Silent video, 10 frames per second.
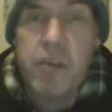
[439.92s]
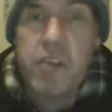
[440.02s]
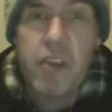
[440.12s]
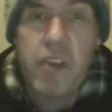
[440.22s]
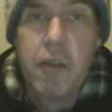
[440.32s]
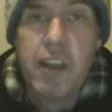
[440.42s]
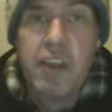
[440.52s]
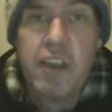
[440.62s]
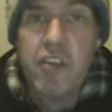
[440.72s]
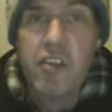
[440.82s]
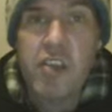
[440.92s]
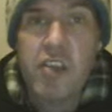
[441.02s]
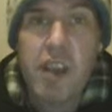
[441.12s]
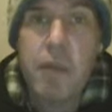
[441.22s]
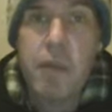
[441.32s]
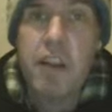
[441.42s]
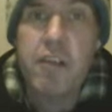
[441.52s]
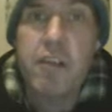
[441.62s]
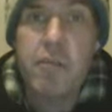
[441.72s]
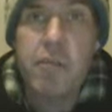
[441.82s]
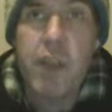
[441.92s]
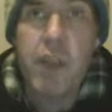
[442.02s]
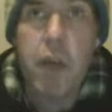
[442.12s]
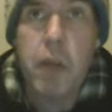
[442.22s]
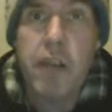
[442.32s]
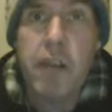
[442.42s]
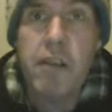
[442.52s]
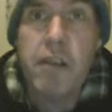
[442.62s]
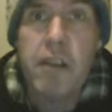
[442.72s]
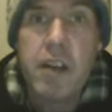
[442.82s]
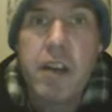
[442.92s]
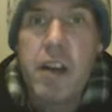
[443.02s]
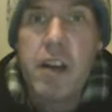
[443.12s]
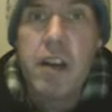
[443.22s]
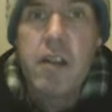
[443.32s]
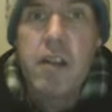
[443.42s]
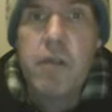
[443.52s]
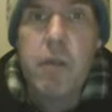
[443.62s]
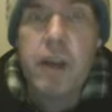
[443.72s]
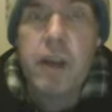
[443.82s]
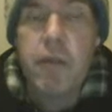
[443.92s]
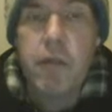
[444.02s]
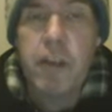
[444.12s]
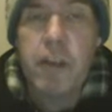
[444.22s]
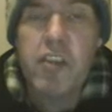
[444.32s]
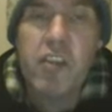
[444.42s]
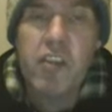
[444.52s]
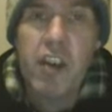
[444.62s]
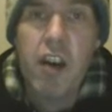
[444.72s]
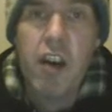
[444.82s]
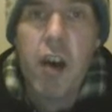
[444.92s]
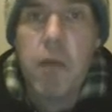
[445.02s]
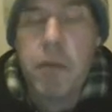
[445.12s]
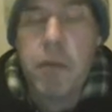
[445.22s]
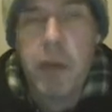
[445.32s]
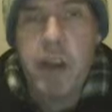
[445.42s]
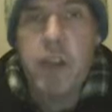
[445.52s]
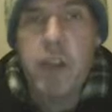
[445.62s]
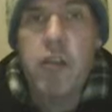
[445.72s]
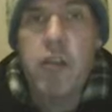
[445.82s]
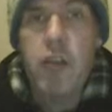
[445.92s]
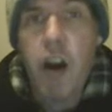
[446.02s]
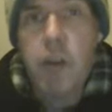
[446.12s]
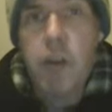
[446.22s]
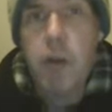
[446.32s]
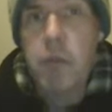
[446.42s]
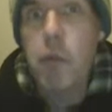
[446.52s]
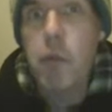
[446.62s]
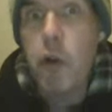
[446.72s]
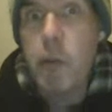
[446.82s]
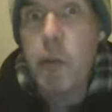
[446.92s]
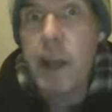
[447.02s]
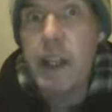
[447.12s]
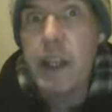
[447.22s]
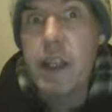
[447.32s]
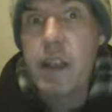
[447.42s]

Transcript: Someone can just come out of nowhere for whatever reason say, I want money or I want more money.